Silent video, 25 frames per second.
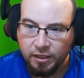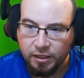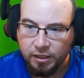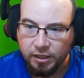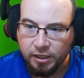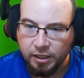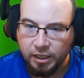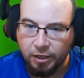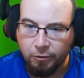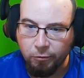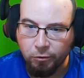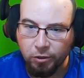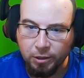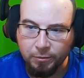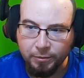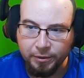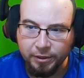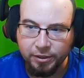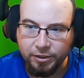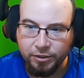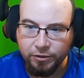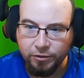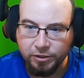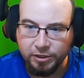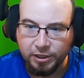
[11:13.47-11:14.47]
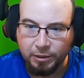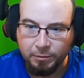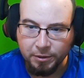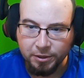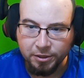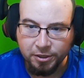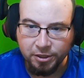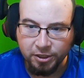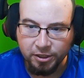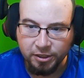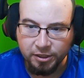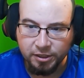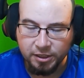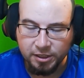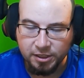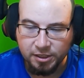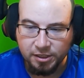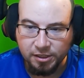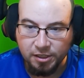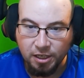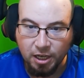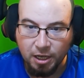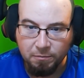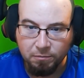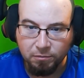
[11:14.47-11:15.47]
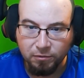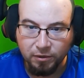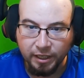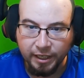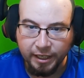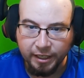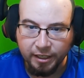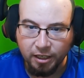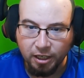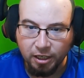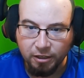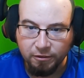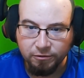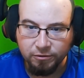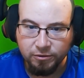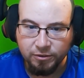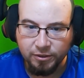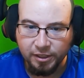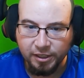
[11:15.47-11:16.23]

And what I'm gonna do is I'm gonna turn this top light off,